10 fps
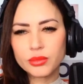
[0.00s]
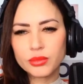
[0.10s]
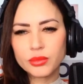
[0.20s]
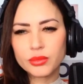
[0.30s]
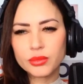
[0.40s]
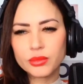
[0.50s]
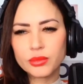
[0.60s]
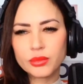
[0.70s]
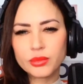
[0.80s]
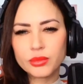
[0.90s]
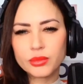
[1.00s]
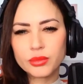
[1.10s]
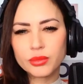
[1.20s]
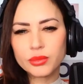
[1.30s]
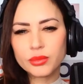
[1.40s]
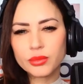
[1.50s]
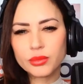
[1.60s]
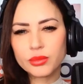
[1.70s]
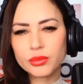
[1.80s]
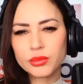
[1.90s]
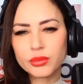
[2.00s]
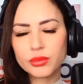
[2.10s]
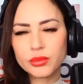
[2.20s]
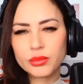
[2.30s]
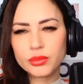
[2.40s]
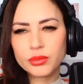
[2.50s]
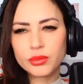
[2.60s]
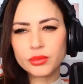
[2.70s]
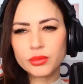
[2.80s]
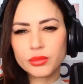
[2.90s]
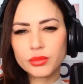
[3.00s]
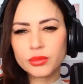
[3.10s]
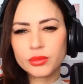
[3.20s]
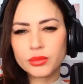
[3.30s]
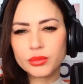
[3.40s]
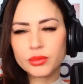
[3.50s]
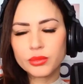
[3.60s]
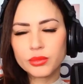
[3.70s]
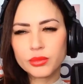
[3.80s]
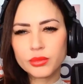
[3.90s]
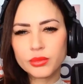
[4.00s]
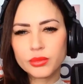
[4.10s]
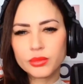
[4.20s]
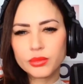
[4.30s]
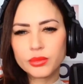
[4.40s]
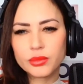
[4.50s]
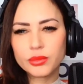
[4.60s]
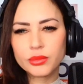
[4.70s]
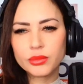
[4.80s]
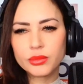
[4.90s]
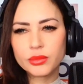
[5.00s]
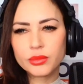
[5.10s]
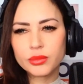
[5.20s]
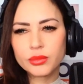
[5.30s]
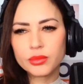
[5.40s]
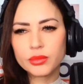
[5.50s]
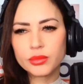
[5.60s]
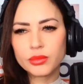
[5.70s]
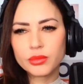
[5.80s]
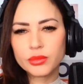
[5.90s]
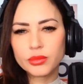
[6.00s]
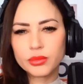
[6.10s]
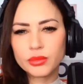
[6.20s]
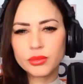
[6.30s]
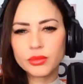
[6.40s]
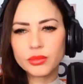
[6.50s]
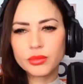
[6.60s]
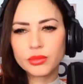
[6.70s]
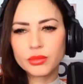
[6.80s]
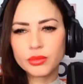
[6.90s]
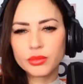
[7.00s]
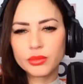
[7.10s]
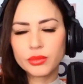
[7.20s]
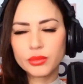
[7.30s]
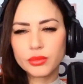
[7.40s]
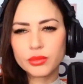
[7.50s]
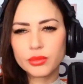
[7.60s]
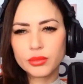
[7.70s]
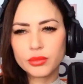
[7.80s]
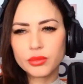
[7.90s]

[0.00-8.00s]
(silent)